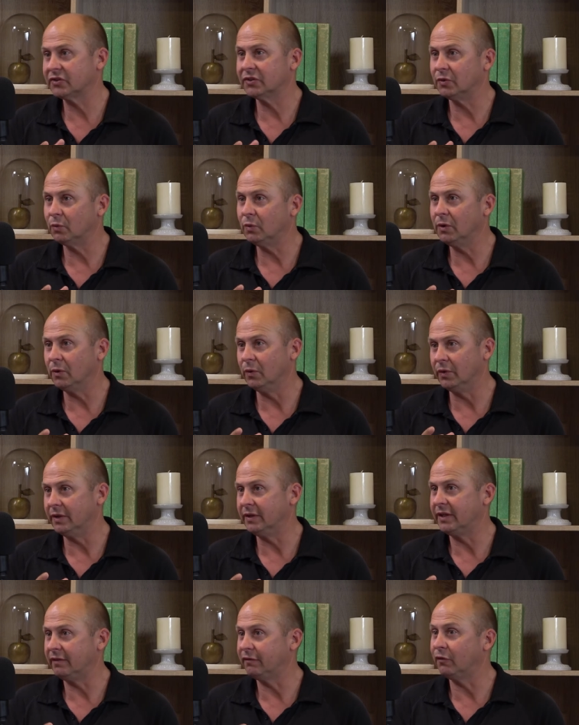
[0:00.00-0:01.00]
else in the world,
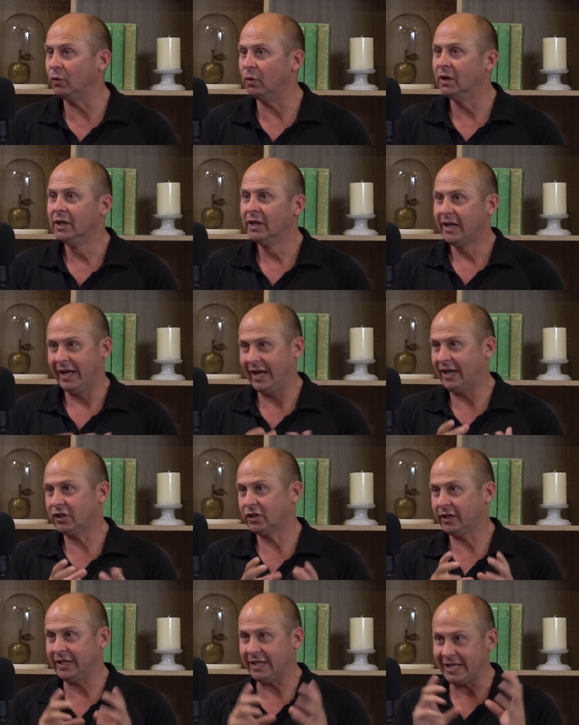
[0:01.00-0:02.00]
and therefore
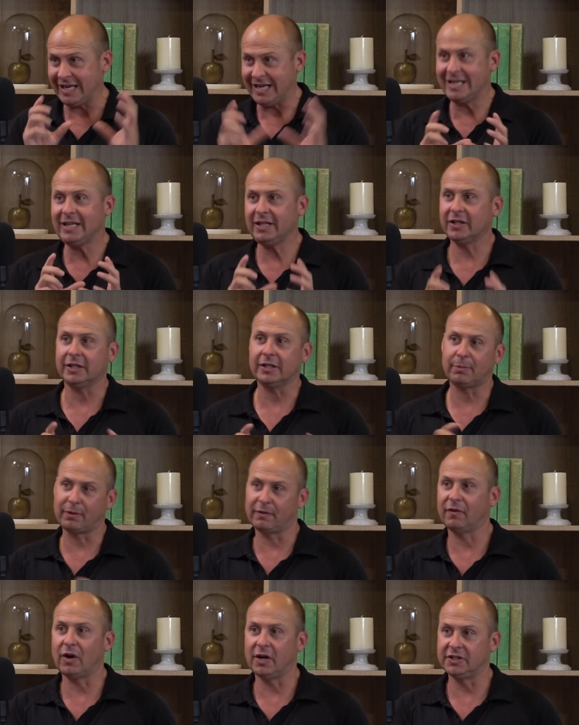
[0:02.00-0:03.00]
actually anything that
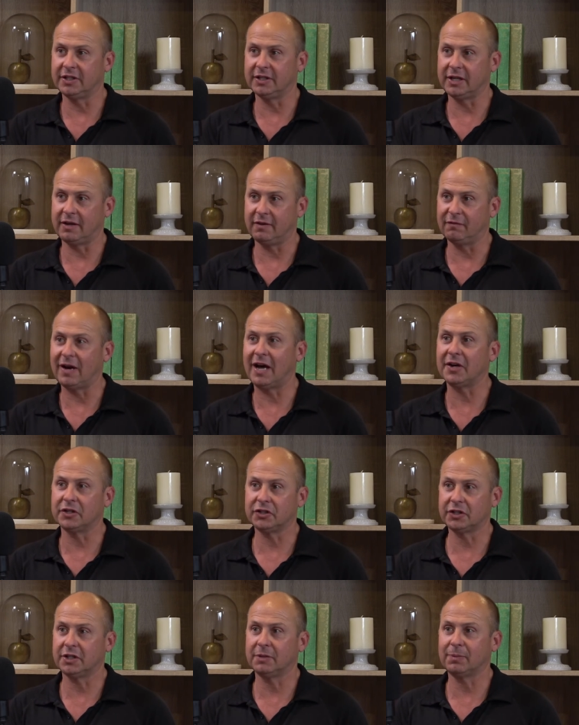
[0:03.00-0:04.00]
provides an
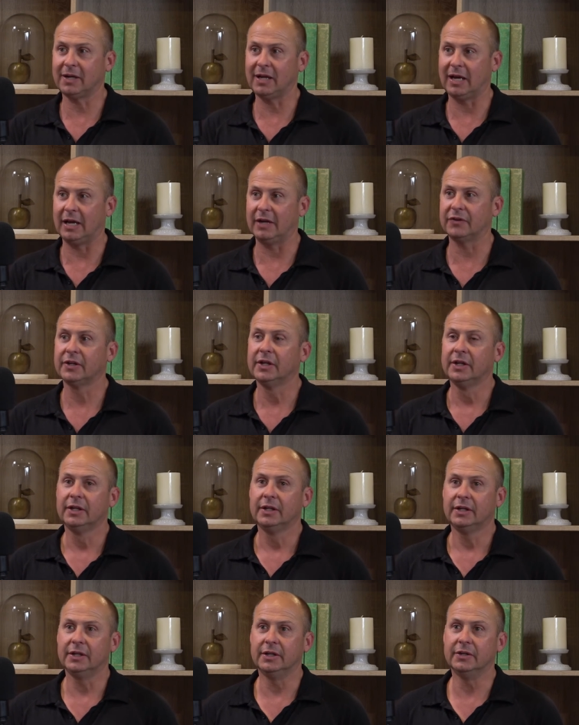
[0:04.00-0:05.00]
advantage to the plant
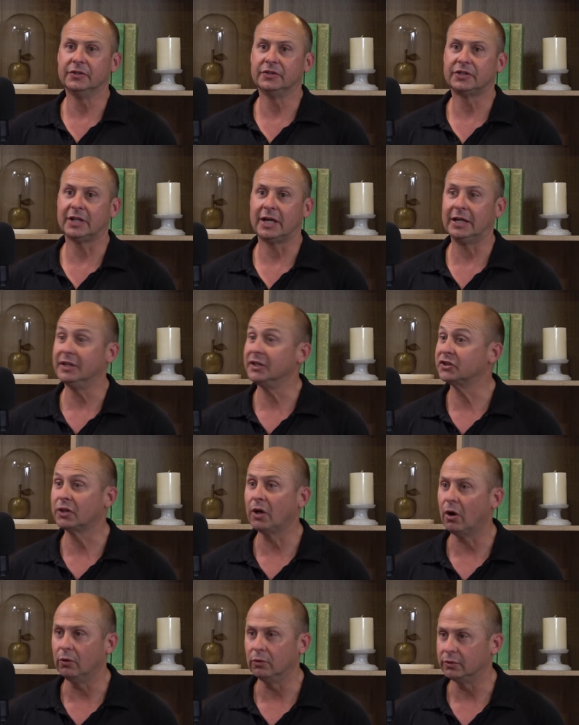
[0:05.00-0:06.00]
is
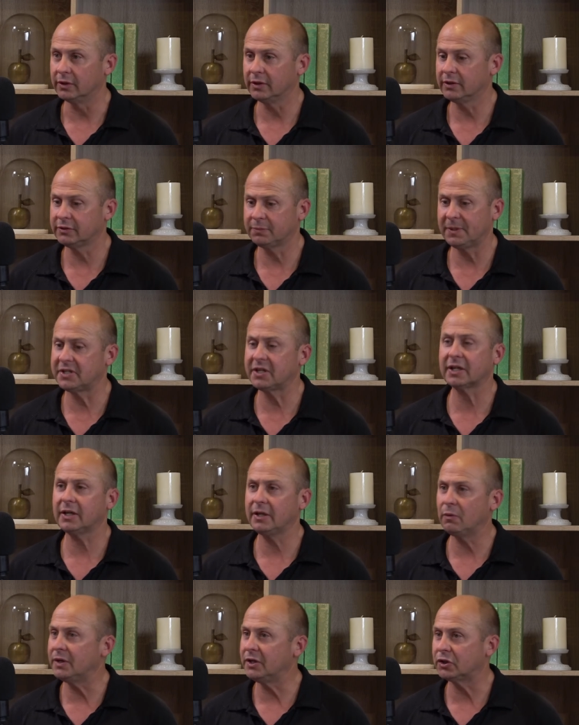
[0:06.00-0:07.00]
gold,
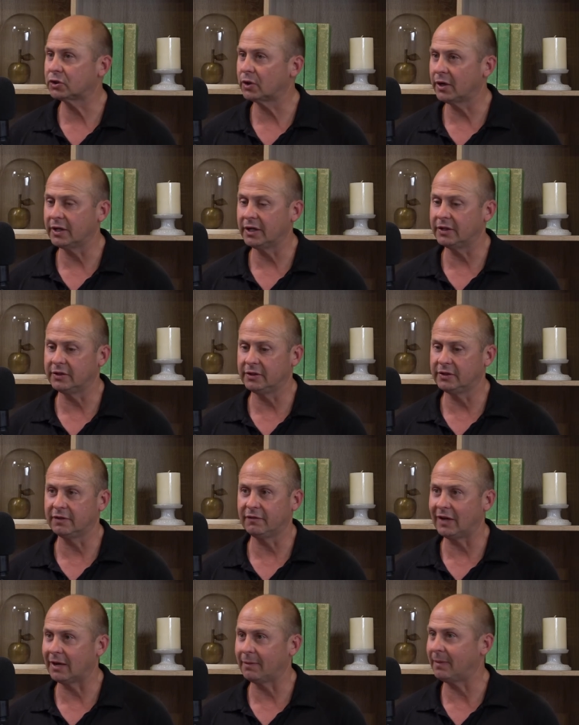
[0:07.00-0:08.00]
particularly when you're trying to
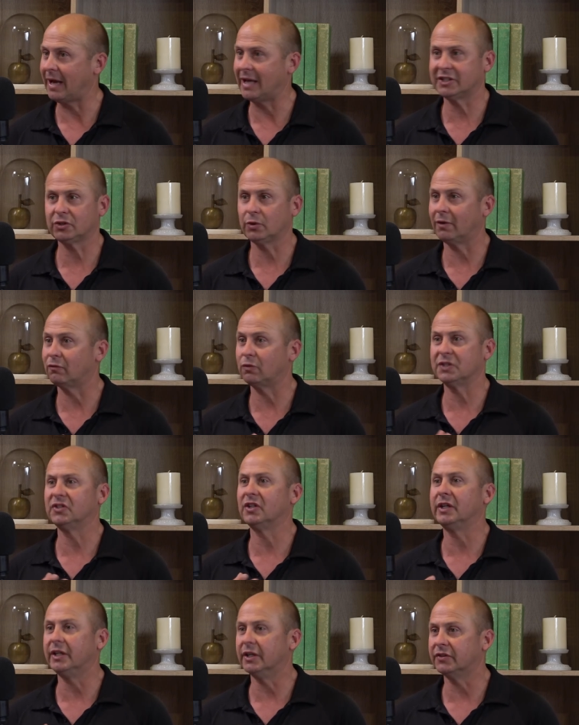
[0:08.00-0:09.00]
develop a sort of
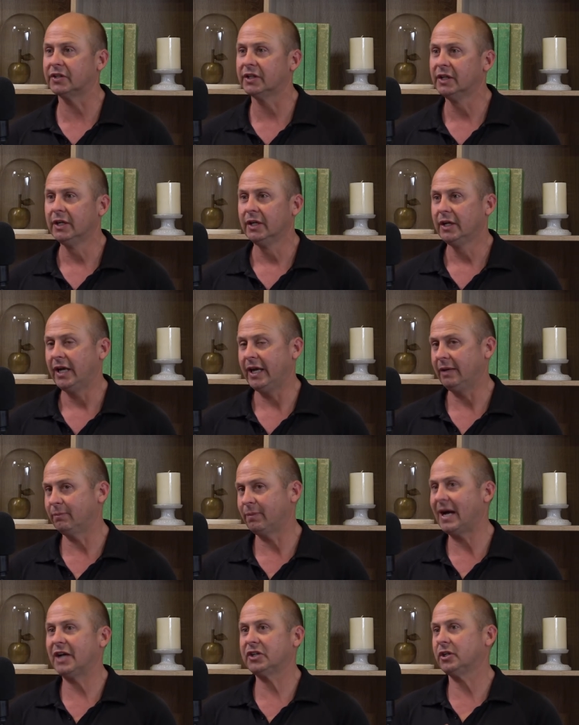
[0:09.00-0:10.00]
resilient
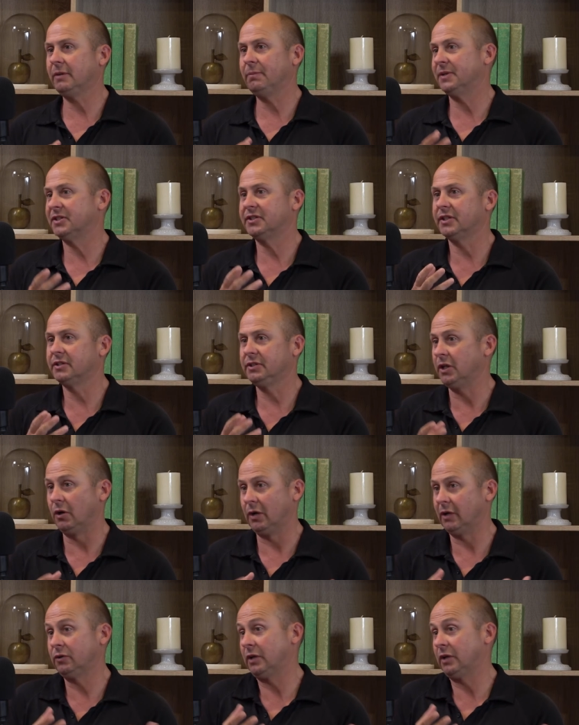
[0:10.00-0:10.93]
and partially persistent